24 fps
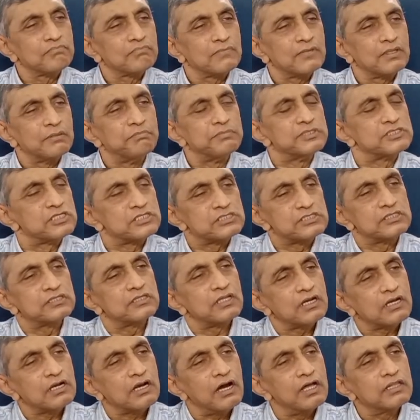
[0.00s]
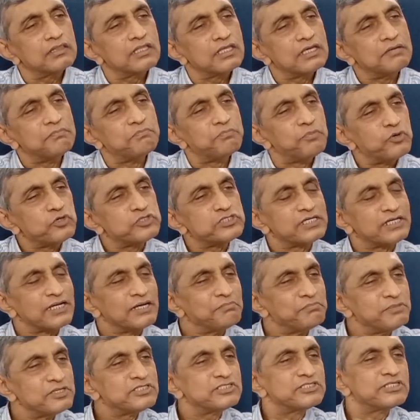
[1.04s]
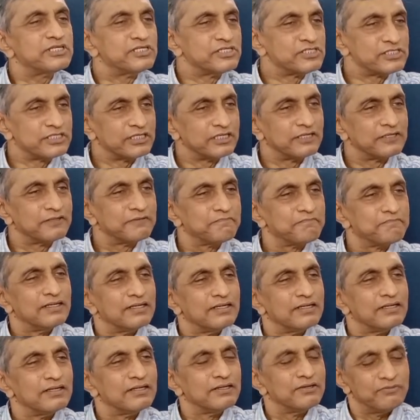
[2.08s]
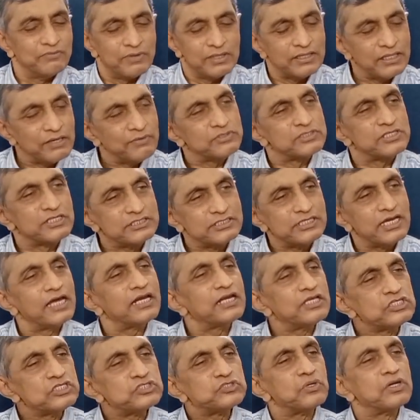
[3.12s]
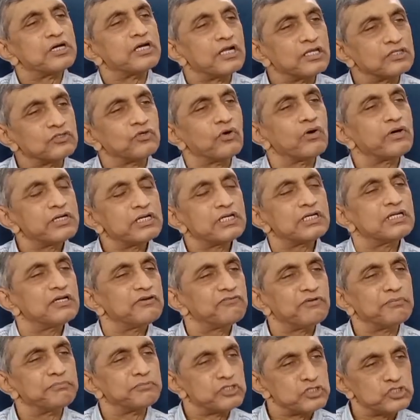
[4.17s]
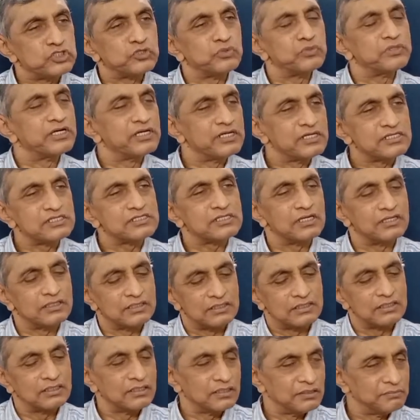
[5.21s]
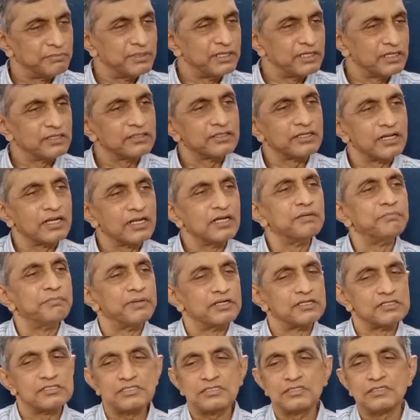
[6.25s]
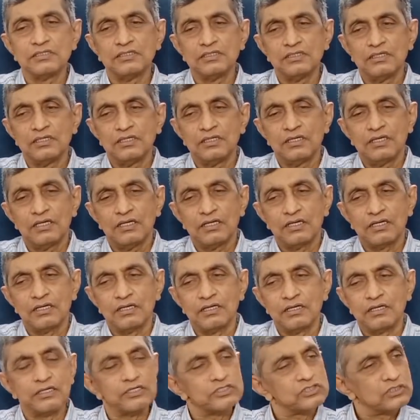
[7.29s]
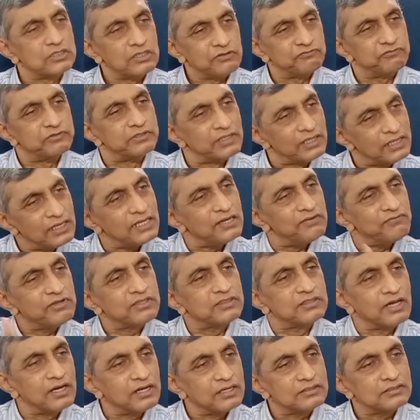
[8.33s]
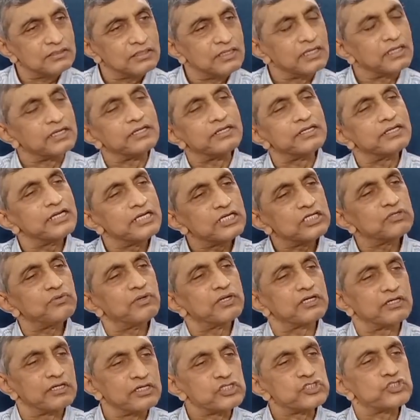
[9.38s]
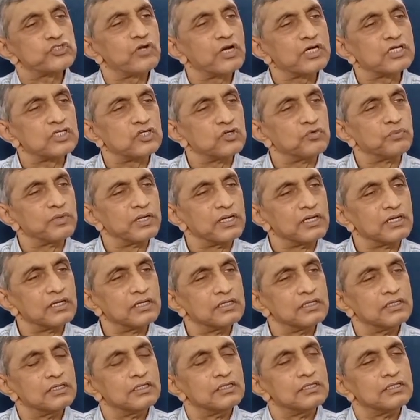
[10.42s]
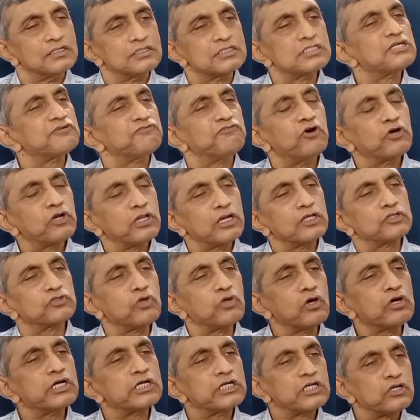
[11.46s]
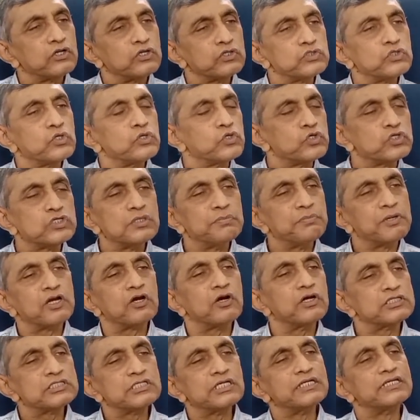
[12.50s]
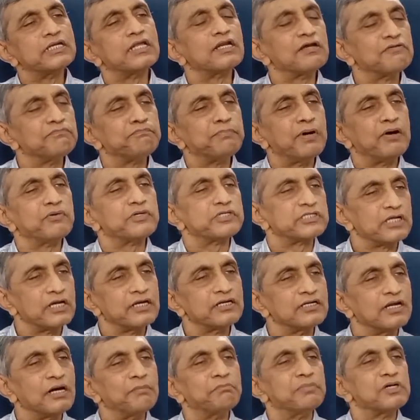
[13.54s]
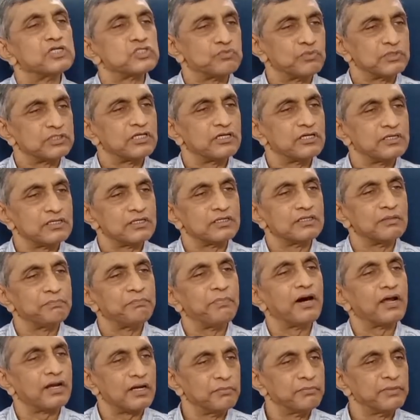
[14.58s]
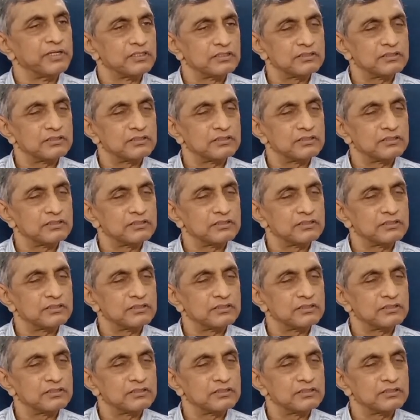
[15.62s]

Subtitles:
Mrs. Indira Gandhi imposing emergency when there was a challenge to her authority from the students and many other elements. Instead of dealing with that in a creative and constructive way, she found an authoritarian solution because she had enough power, she had numbers with her in the parliament.